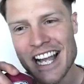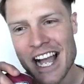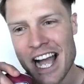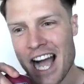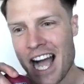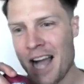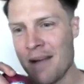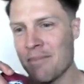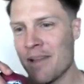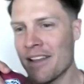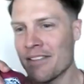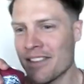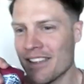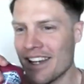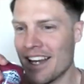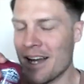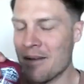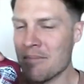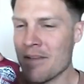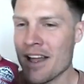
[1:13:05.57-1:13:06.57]
I'm
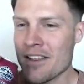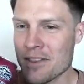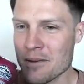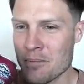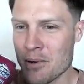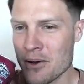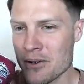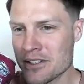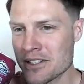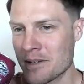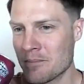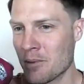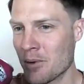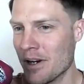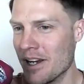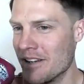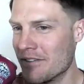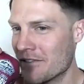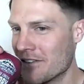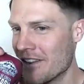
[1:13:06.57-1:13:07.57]
not the poster
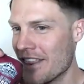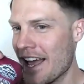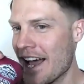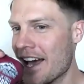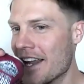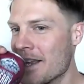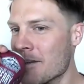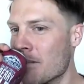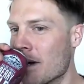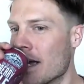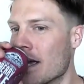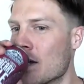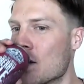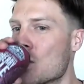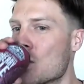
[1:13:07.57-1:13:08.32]
boy for that, am I?